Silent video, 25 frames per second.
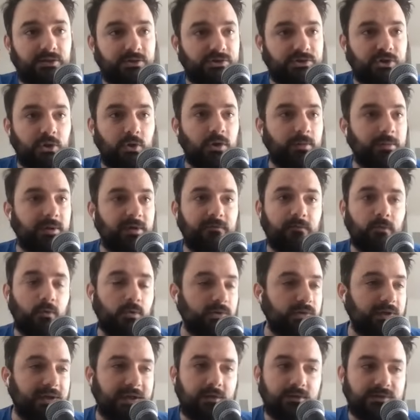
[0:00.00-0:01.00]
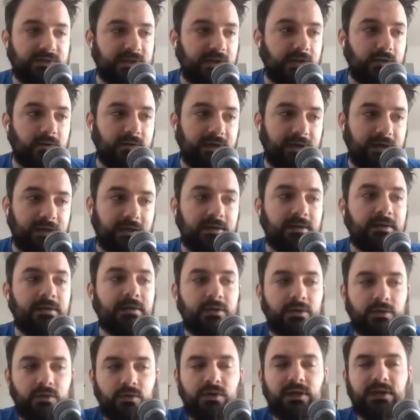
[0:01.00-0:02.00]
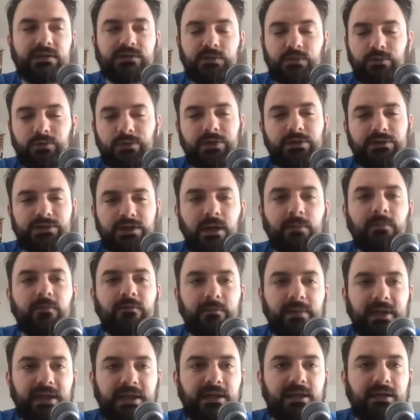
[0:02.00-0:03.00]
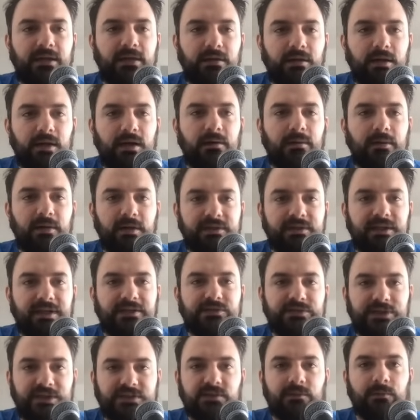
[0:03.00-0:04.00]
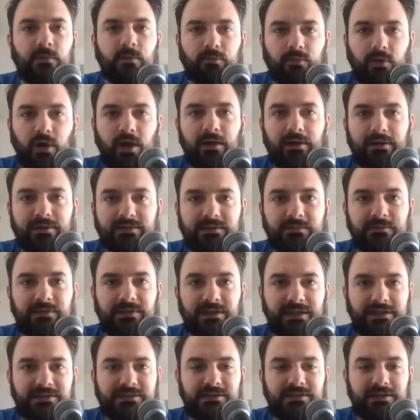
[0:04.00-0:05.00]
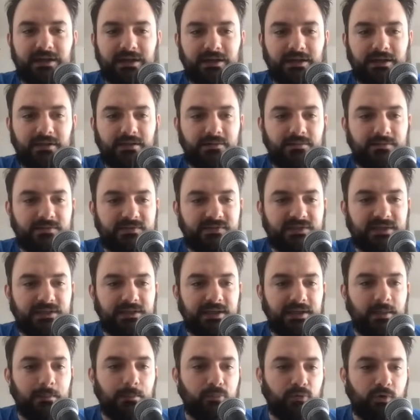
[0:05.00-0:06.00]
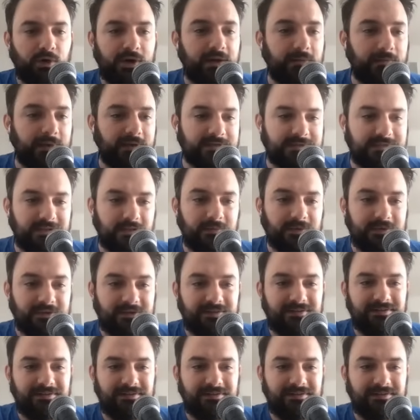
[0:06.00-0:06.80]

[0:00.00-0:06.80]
showing me a foreign language. I don't get it. You guys do a really good job of making it a digestible product, something that's not going to sit like a brick in my stomach.